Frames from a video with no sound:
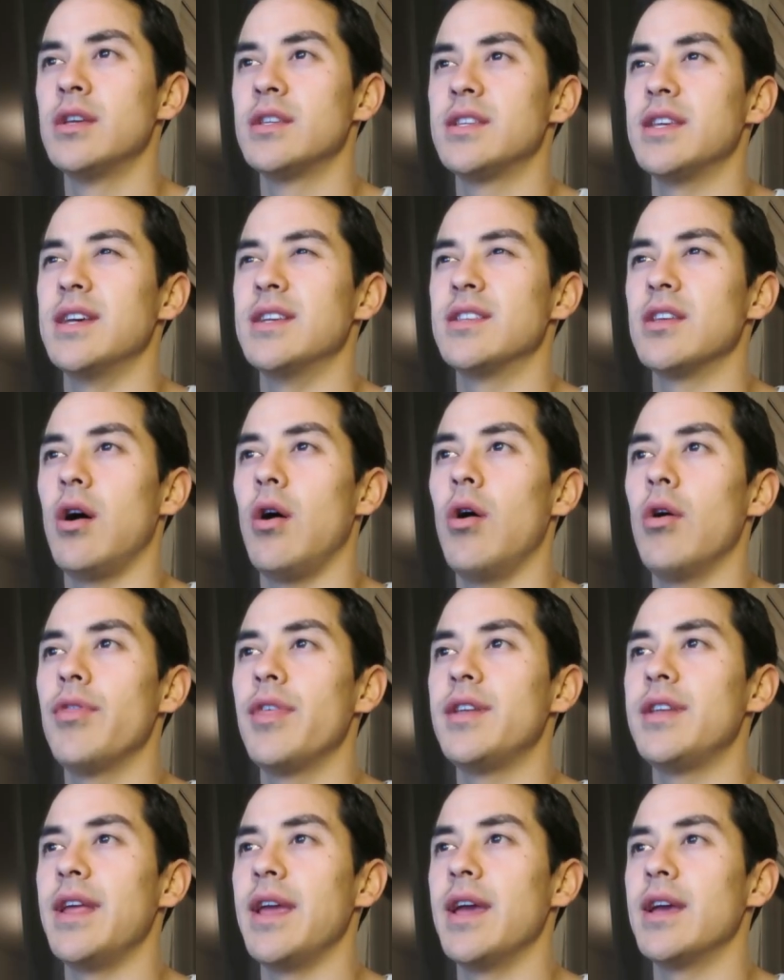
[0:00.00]
says all
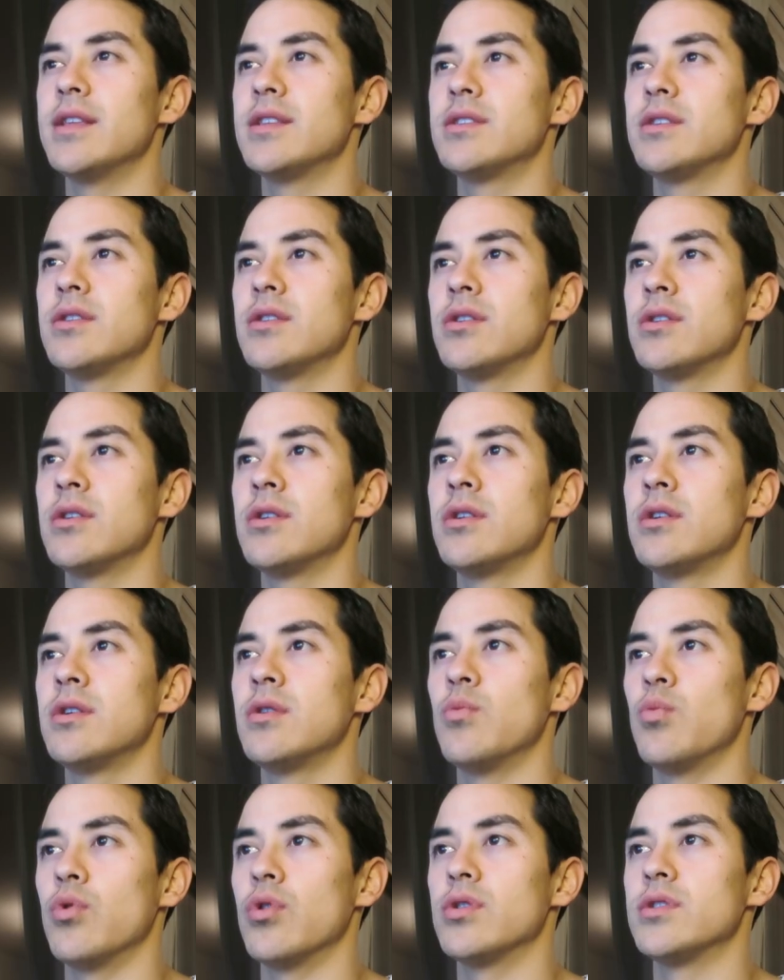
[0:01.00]
the dancer
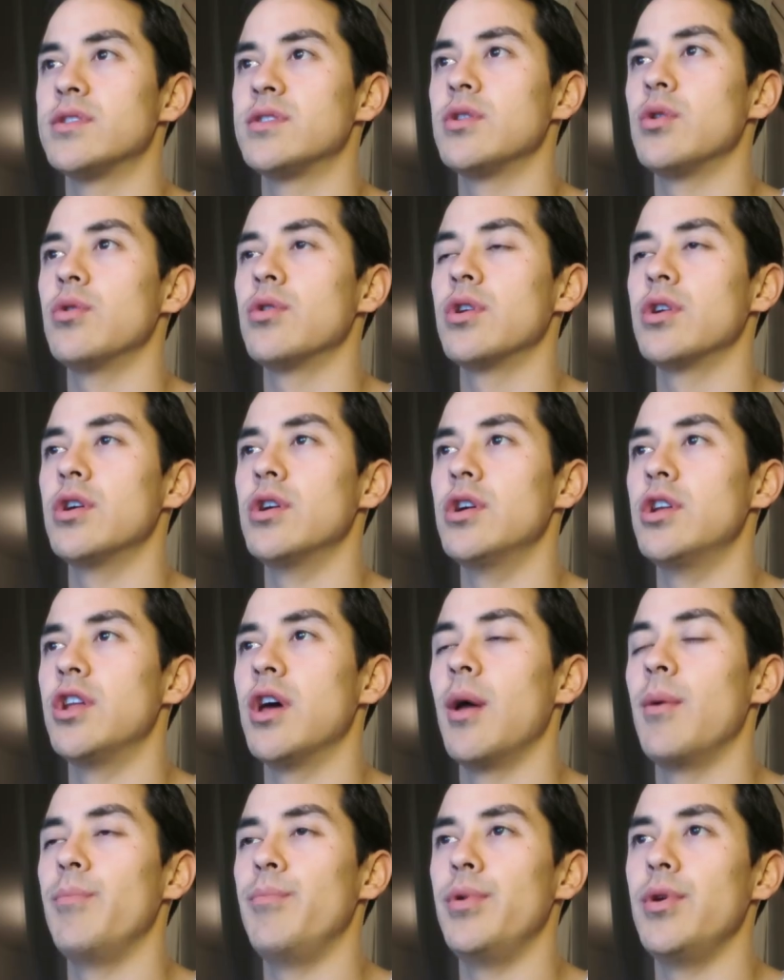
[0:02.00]
were so good,
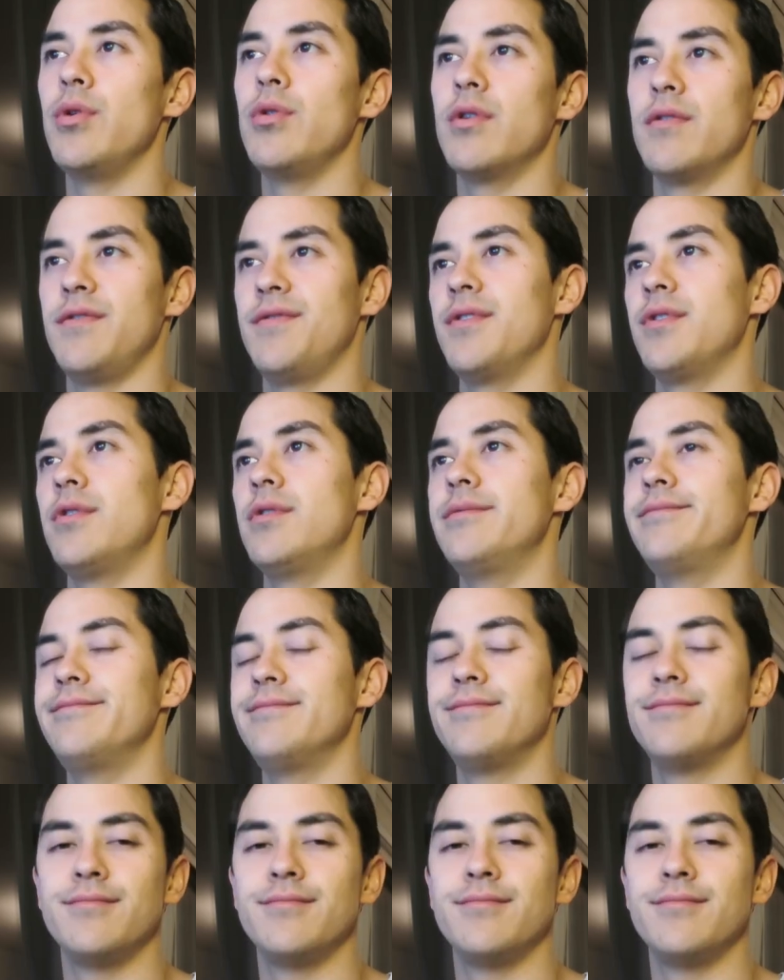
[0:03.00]
beautiful.